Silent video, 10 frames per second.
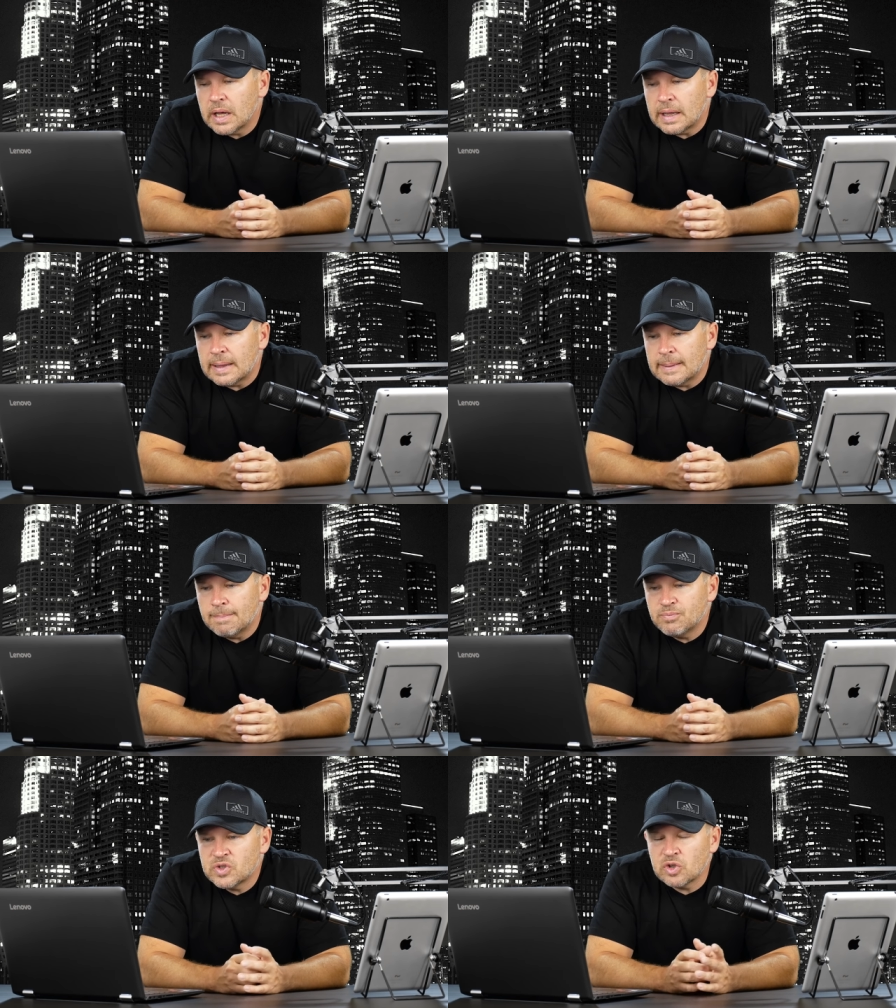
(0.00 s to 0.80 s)

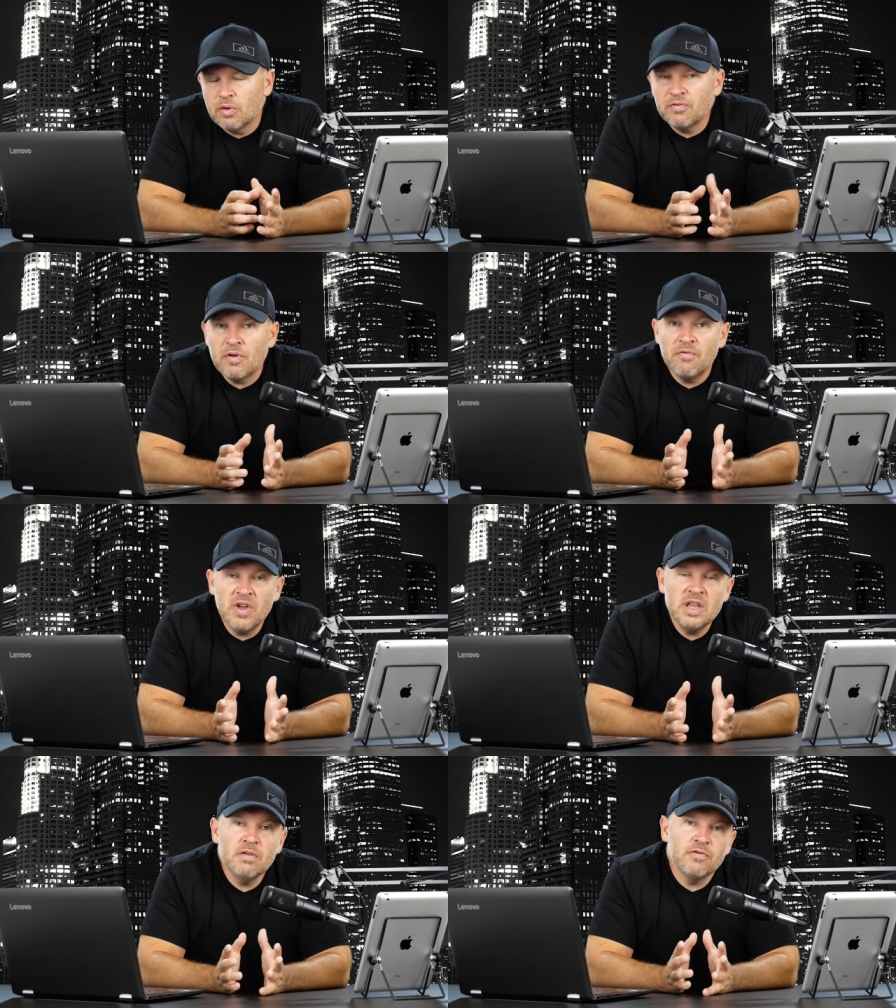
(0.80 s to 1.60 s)
Um, so for
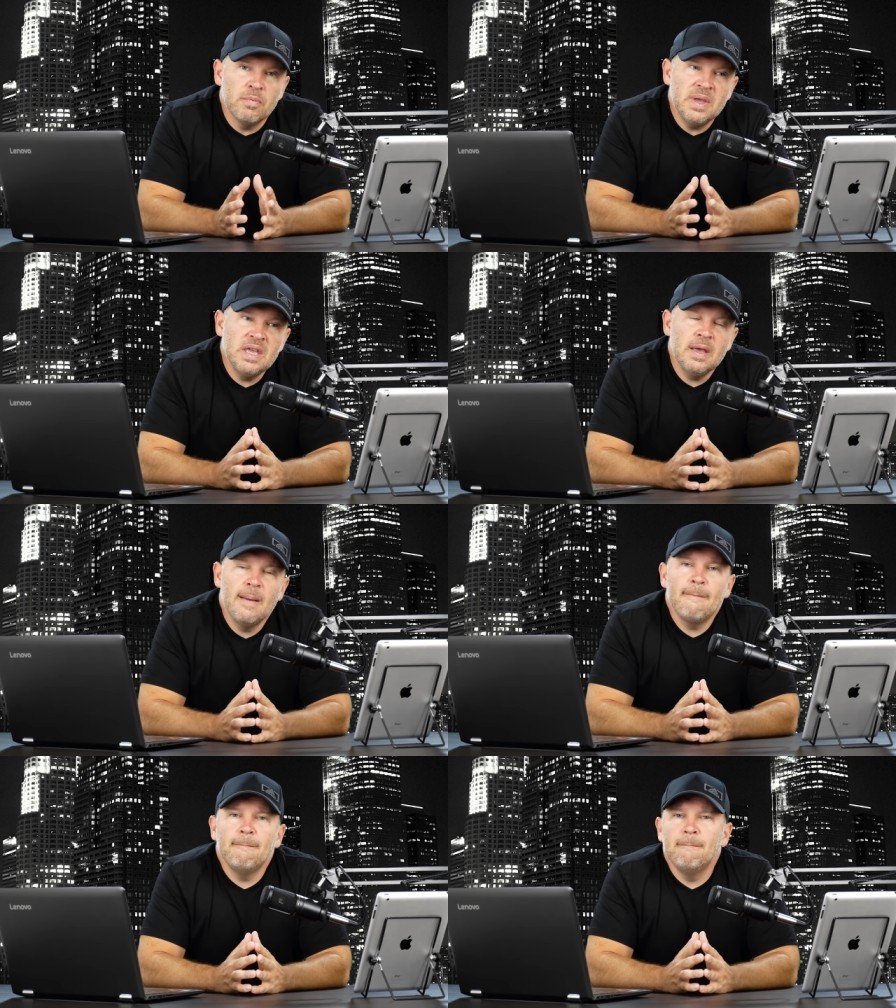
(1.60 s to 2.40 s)
video, for me,
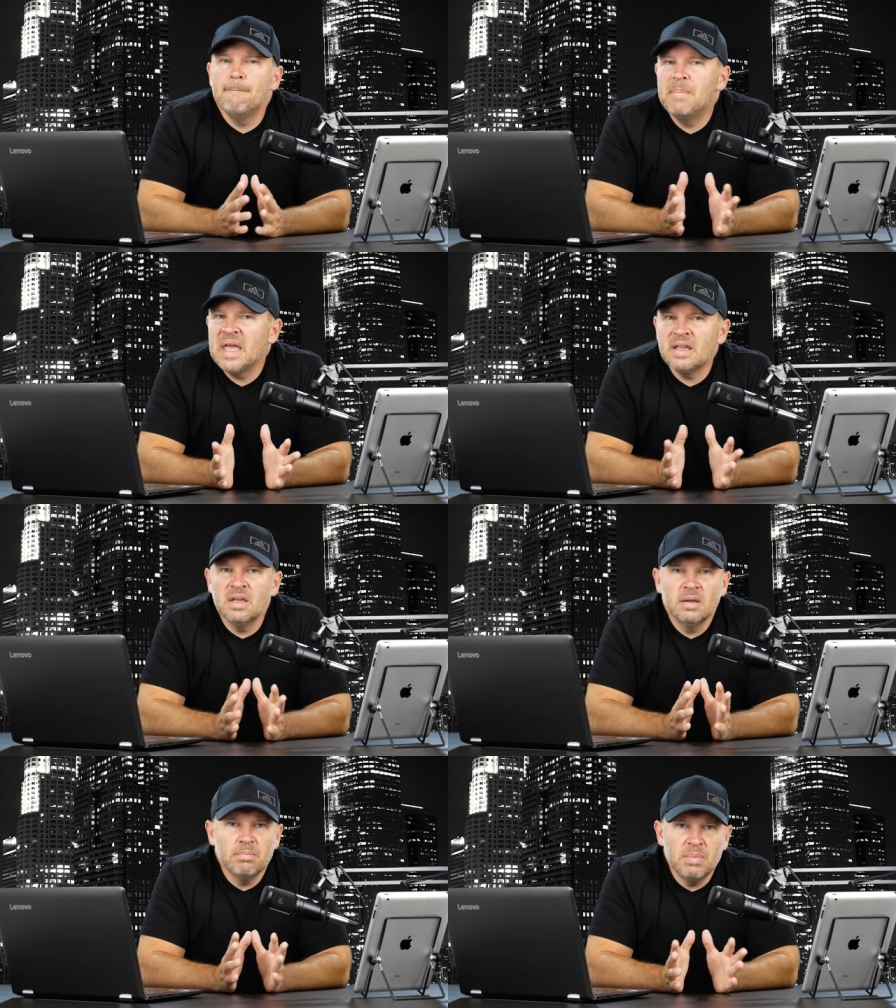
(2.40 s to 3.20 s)

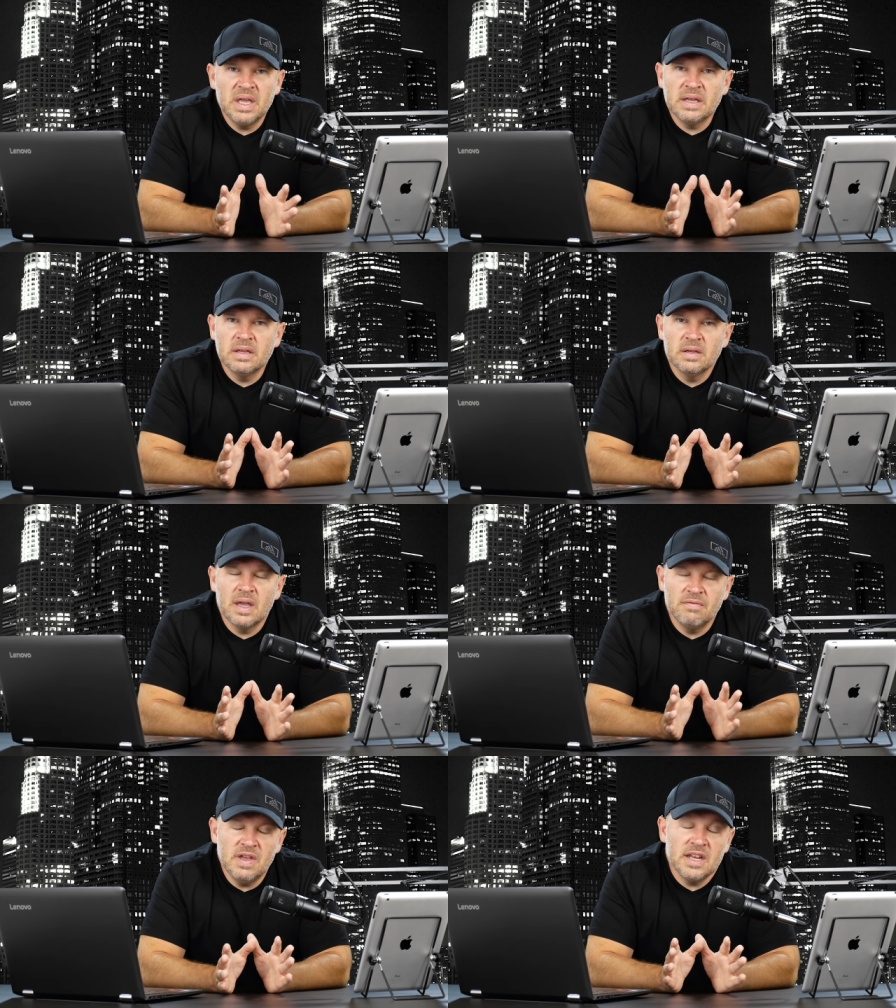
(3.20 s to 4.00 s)
big, big
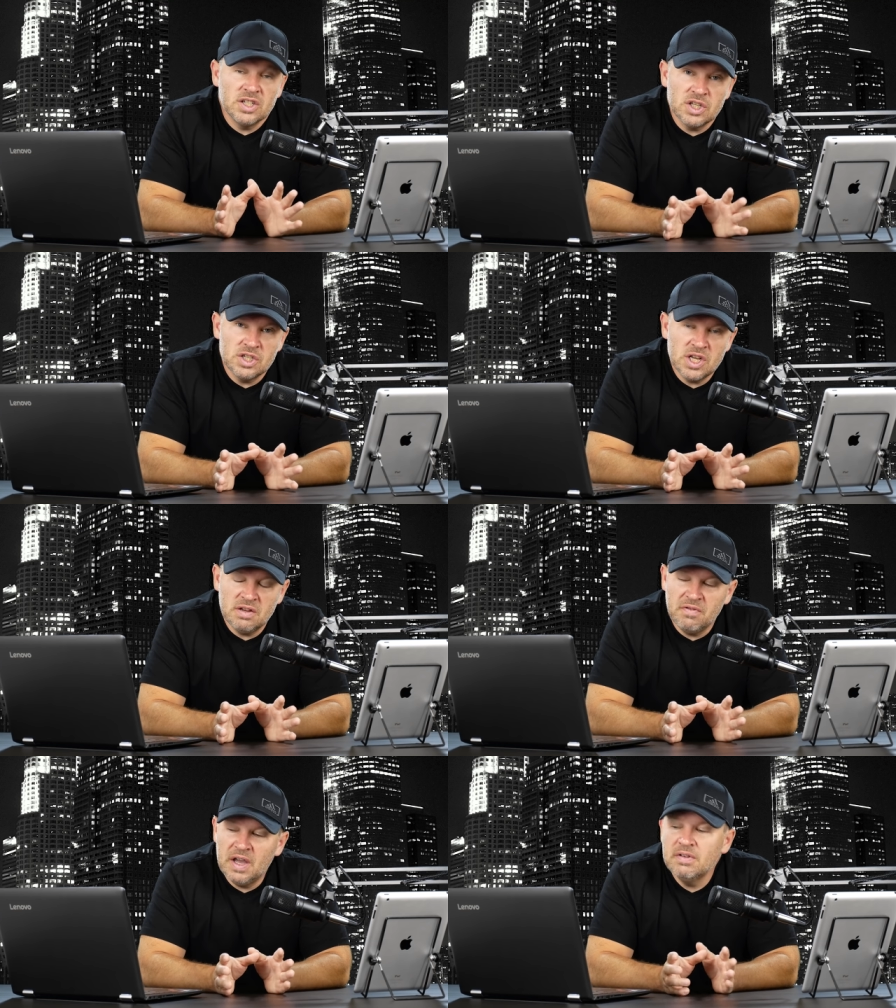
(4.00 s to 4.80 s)
advantage to the
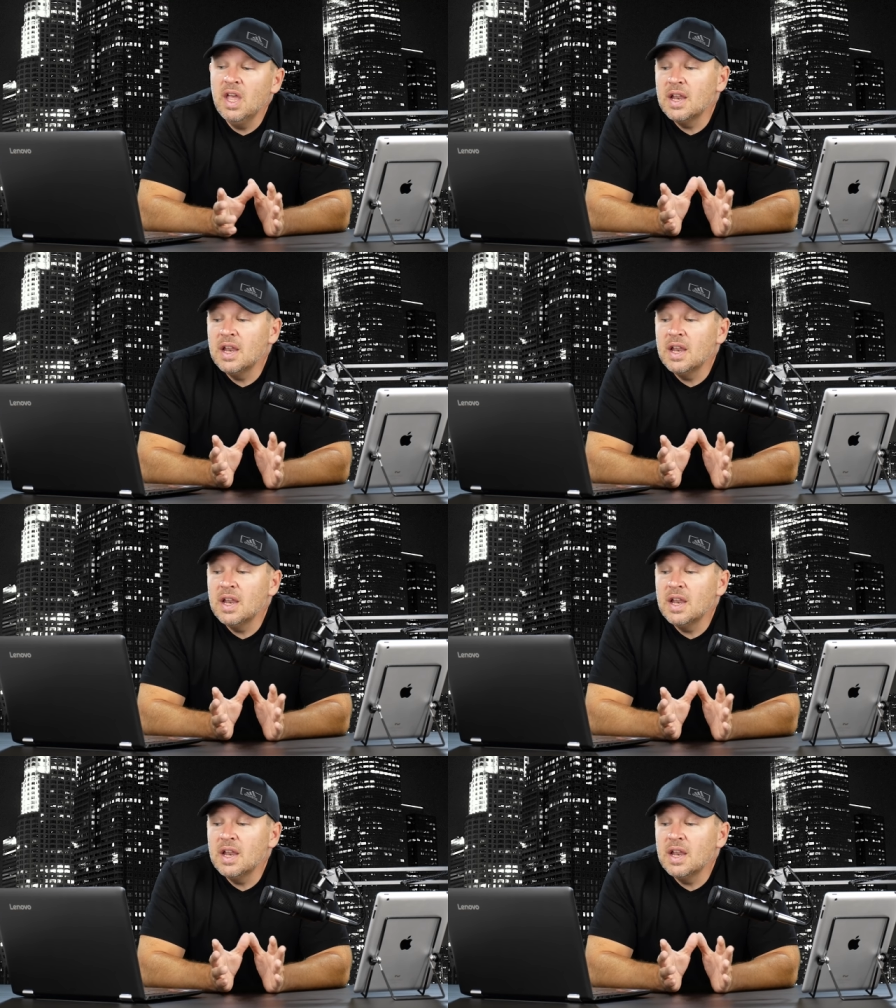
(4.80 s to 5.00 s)
G85.